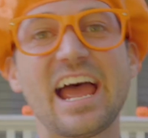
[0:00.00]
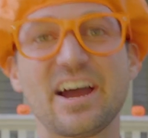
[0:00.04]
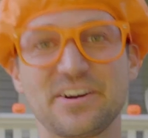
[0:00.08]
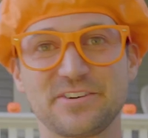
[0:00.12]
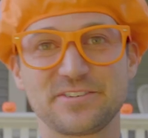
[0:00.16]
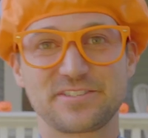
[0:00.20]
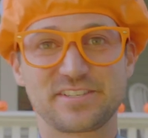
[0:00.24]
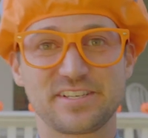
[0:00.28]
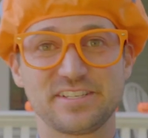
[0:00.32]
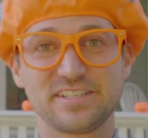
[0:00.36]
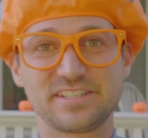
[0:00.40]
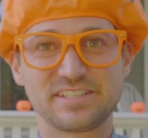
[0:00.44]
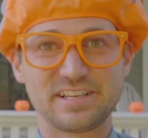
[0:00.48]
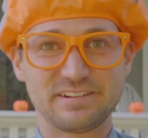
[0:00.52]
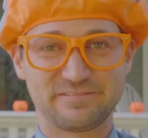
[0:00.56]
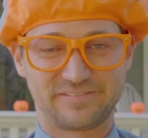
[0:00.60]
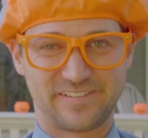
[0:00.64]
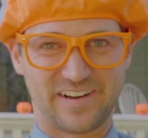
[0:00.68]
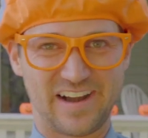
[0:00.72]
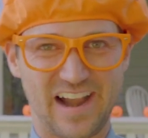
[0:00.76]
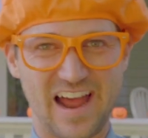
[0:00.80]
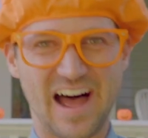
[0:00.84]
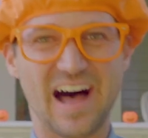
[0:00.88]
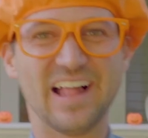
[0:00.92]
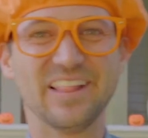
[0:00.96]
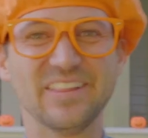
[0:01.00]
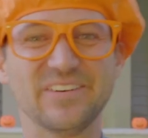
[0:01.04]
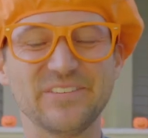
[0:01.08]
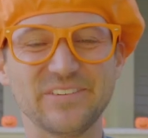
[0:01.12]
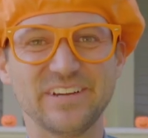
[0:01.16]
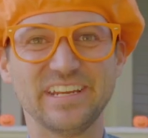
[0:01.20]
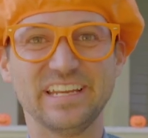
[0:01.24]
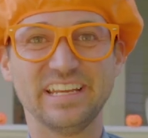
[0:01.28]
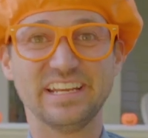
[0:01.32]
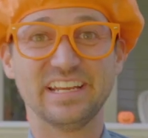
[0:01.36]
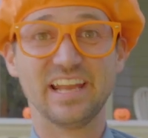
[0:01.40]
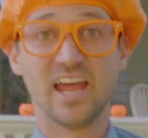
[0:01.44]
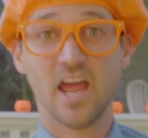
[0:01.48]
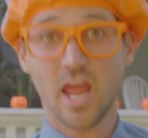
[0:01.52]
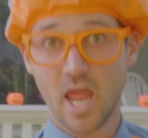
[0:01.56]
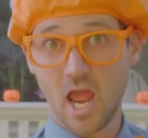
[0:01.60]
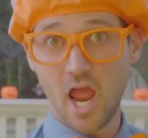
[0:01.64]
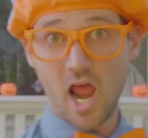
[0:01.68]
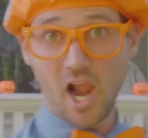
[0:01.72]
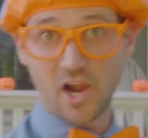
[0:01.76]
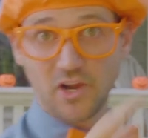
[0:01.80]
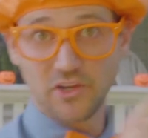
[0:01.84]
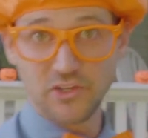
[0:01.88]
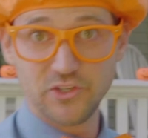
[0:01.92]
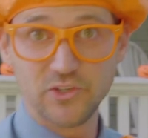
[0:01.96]
houses for Halloween.
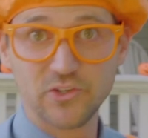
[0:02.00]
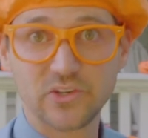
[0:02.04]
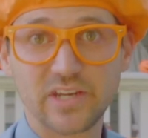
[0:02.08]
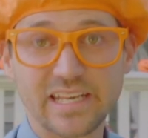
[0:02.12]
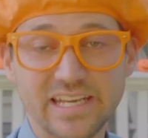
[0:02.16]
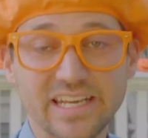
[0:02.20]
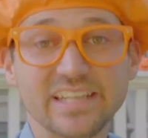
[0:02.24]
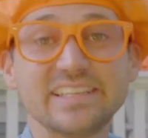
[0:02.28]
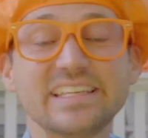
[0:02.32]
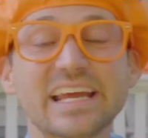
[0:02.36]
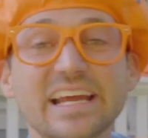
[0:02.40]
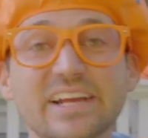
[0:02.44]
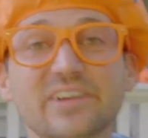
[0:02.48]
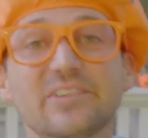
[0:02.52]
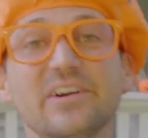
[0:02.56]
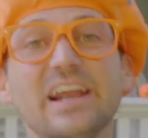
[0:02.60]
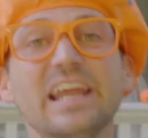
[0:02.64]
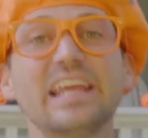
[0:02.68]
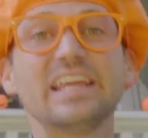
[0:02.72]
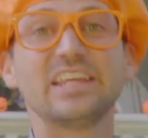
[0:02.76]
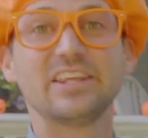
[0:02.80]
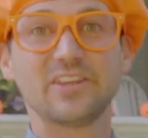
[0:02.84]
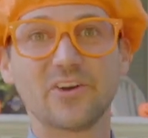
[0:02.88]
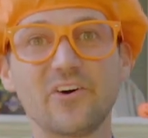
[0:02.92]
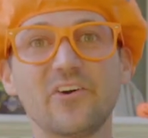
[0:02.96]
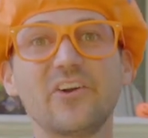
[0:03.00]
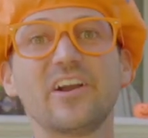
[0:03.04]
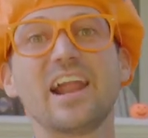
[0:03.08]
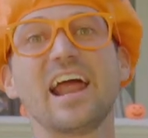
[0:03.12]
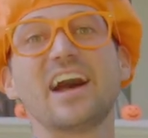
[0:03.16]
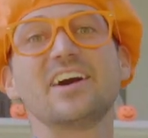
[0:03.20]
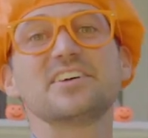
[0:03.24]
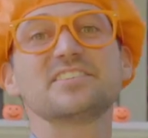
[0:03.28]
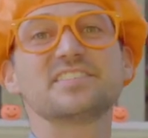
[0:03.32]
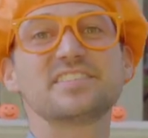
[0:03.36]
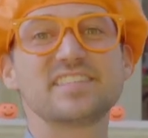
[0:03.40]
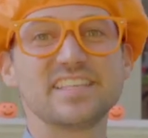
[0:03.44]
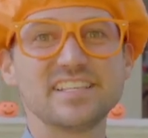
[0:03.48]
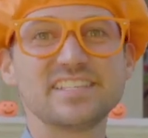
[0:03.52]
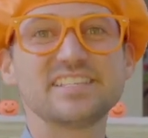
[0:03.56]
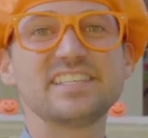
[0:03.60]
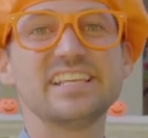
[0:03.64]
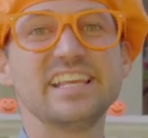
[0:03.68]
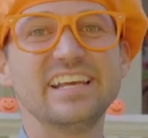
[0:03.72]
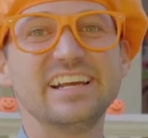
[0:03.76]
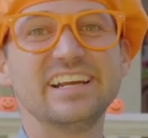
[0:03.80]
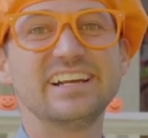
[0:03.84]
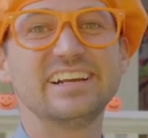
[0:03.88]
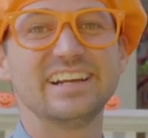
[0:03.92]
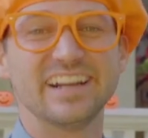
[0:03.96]
Are you gonna decorate your house this
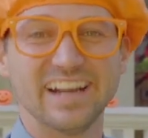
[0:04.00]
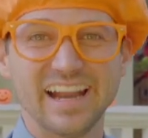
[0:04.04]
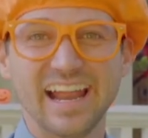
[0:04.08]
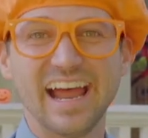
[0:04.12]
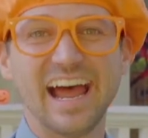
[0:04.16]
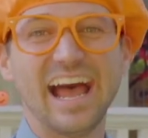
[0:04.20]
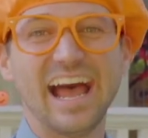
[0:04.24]
year?